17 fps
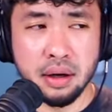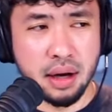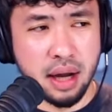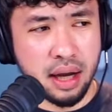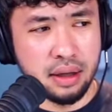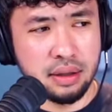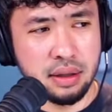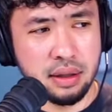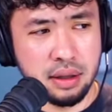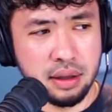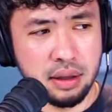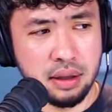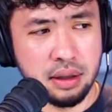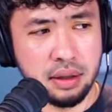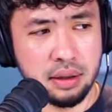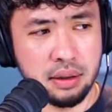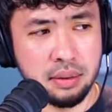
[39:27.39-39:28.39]

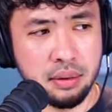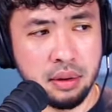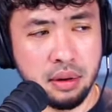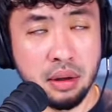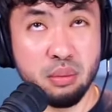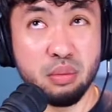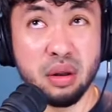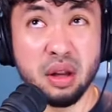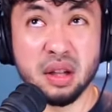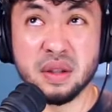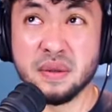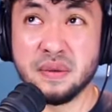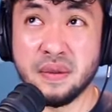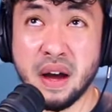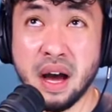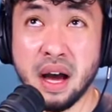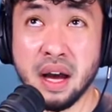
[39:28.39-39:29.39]
19 plus
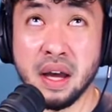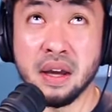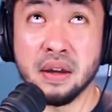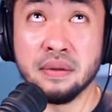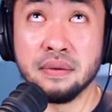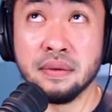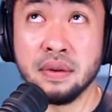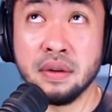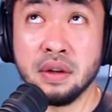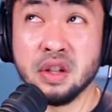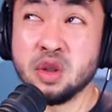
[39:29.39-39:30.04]
5,